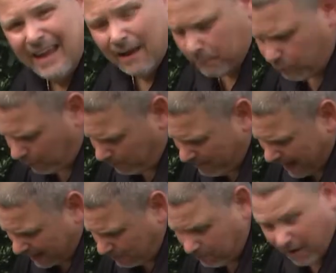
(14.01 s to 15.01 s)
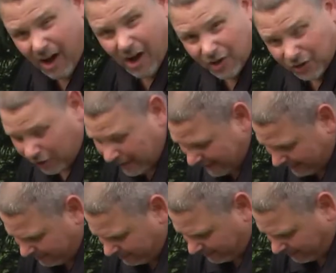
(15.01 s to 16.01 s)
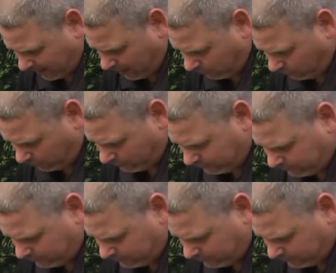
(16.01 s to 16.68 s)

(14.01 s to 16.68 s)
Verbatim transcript: and put it back underneath the collar.